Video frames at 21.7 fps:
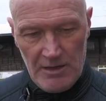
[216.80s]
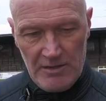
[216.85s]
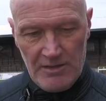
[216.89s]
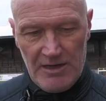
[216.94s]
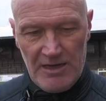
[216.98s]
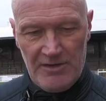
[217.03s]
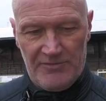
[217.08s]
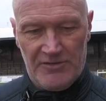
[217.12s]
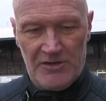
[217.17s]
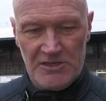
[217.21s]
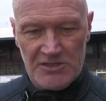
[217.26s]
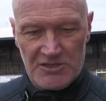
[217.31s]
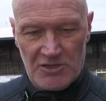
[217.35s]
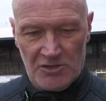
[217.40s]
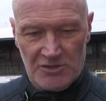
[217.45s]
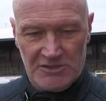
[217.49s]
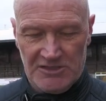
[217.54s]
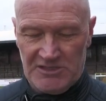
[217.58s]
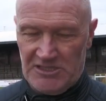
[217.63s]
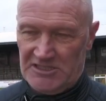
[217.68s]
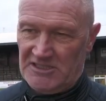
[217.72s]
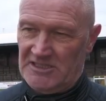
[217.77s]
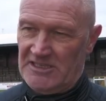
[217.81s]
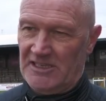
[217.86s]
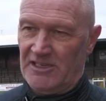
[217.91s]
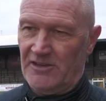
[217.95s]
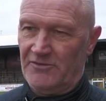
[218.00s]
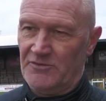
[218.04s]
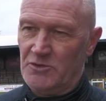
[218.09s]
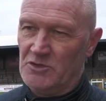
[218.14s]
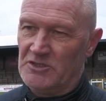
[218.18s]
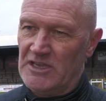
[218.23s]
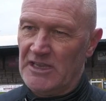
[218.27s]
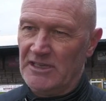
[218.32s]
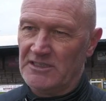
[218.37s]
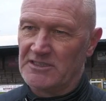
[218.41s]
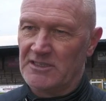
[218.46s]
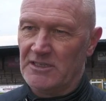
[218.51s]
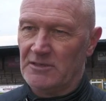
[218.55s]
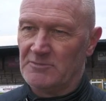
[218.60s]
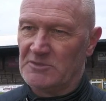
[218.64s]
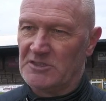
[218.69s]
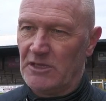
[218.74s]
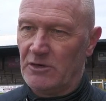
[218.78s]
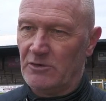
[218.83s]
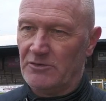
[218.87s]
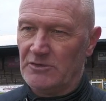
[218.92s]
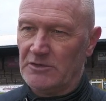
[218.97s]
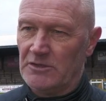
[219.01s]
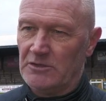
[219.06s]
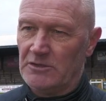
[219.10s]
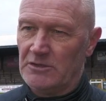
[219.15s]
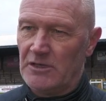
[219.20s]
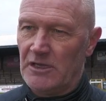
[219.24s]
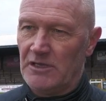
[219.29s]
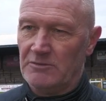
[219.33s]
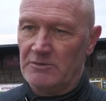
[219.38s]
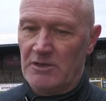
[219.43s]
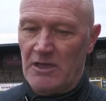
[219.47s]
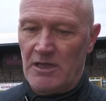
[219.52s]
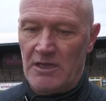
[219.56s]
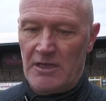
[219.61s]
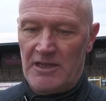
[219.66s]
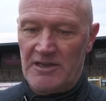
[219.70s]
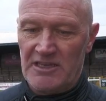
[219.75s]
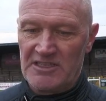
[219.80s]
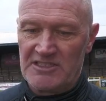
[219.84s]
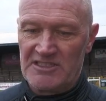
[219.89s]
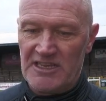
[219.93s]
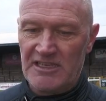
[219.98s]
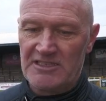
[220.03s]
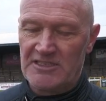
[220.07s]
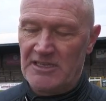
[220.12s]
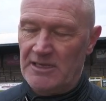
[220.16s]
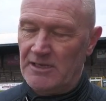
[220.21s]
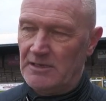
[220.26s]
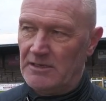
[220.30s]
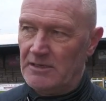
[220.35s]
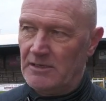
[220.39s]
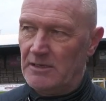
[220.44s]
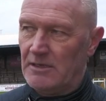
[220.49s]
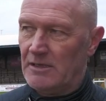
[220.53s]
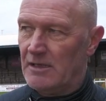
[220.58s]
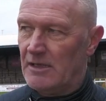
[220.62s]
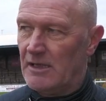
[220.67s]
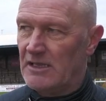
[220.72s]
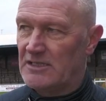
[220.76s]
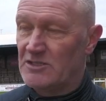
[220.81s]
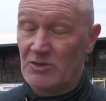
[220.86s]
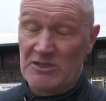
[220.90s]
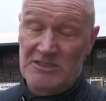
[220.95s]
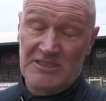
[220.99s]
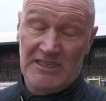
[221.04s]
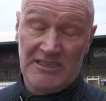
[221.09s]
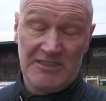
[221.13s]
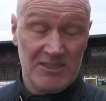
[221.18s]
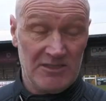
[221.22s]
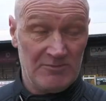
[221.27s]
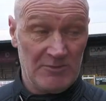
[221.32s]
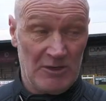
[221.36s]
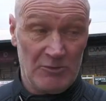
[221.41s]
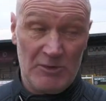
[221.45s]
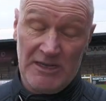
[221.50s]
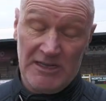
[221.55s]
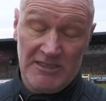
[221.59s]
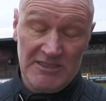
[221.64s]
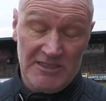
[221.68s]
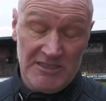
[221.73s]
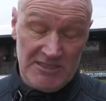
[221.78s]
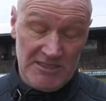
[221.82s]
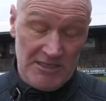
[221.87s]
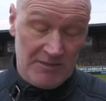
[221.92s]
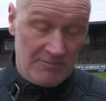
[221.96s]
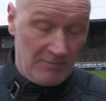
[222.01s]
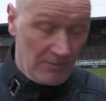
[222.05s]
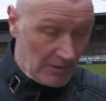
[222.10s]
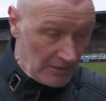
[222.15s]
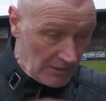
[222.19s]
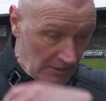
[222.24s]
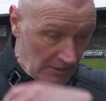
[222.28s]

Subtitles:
referee's got to just take a few seconds to himself and assess it. That's what I said to him. I went in to see him.